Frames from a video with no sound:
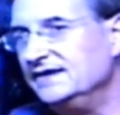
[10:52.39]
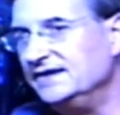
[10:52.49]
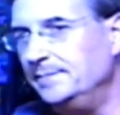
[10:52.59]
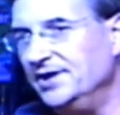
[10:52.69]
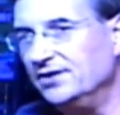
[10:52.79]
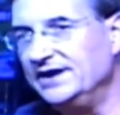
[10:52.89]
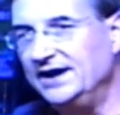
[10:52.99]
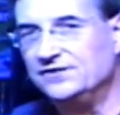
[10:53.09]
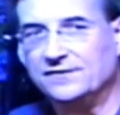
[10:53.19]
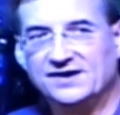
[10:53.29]
to build
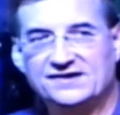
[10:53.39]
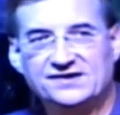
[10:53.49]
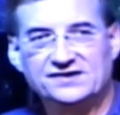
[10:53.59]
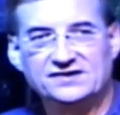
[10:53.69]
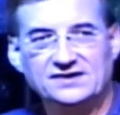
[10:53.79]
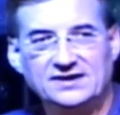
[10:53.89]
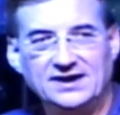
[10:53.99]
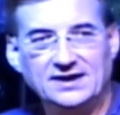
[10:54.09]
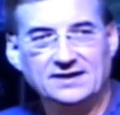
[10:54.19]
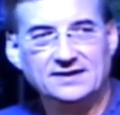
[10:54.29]
interest
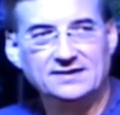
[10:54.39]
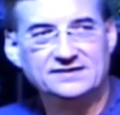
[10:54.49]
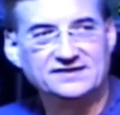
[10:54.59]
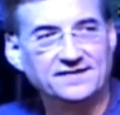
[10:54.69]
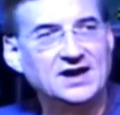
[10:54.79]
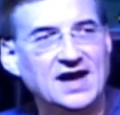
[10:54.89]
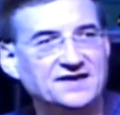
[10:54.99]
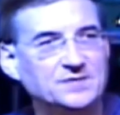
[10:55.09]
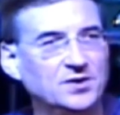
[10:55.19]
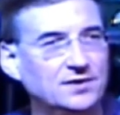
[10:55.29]
to the
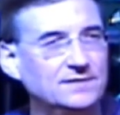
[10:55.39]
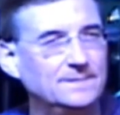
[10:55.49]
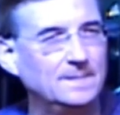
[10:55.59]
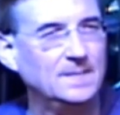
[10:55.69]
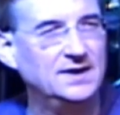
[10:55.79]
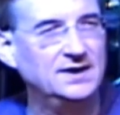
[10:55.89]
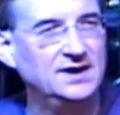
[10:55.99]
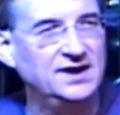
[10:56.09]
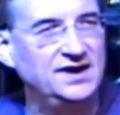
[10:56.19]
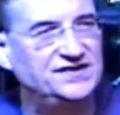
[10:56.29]
gospel.
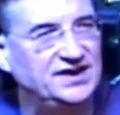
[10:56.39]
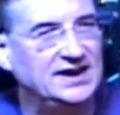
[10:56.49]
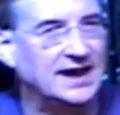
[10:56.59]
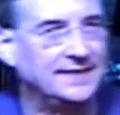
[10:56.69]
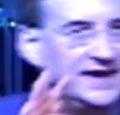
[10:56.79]
You see, I